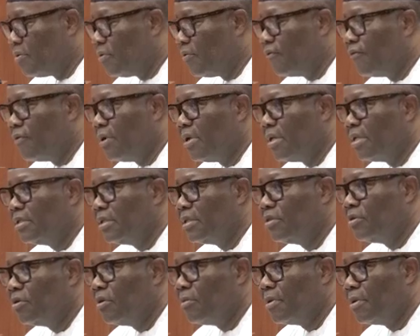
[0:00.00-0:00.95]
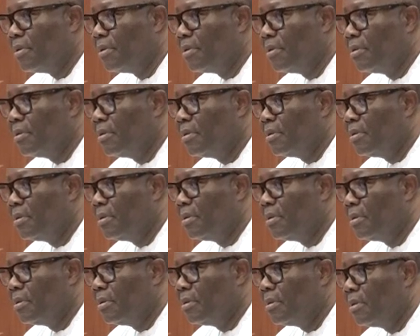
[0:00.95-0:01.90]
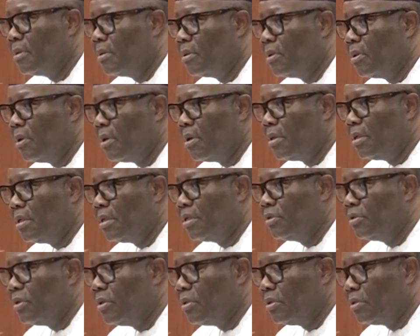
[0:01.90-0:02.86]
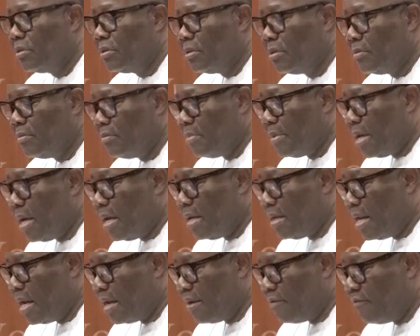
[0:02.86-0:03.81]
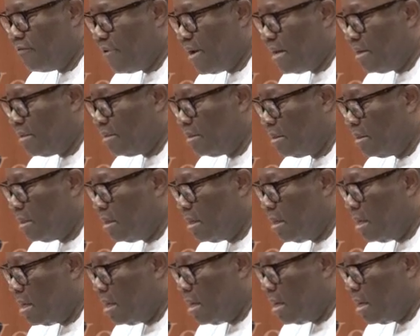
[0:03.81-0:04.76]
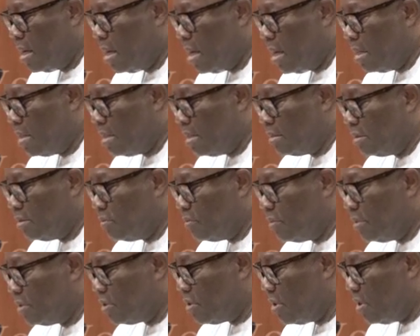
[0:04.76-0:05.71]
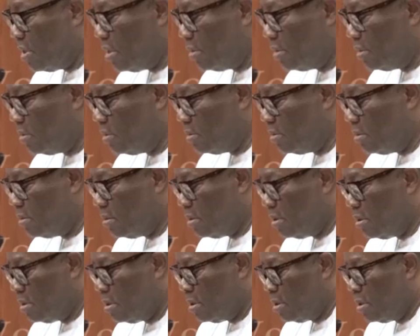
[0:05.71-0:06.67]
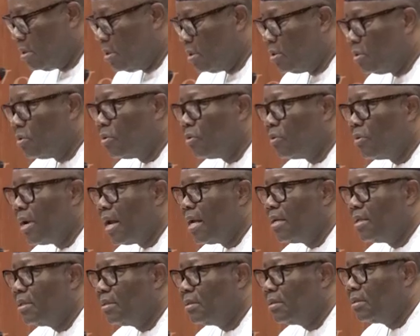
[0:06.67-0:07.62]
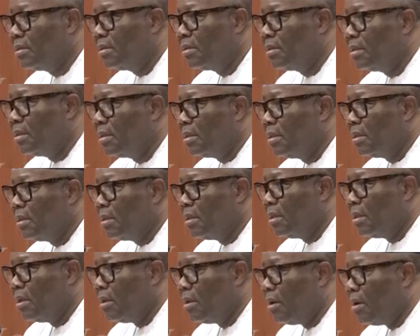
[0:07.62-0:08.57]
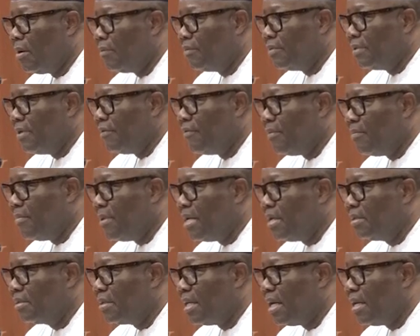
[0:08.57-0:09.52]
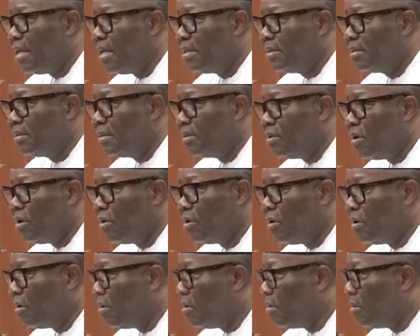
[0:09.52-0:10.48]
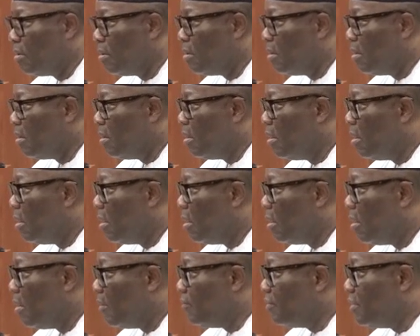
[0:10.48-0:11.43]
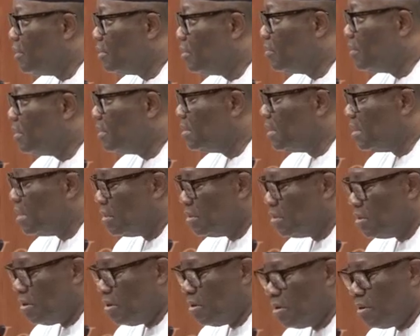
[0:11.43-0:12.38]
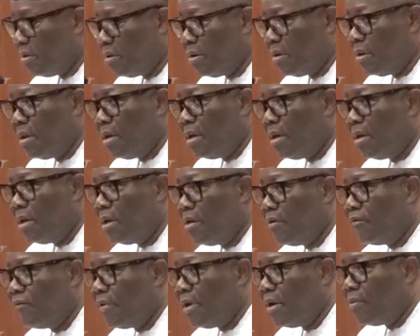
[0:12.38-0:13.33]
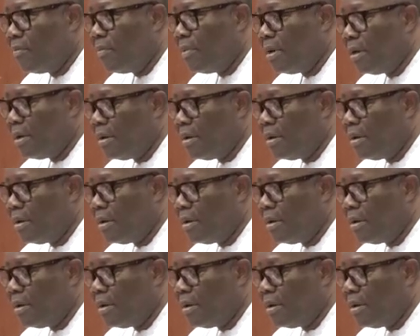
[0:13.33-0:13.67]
you for listening to me. On this note, may I now invite our distinguished colleagues to rise, observe a minute silence in honor of distinguished Senator Ifeanyi.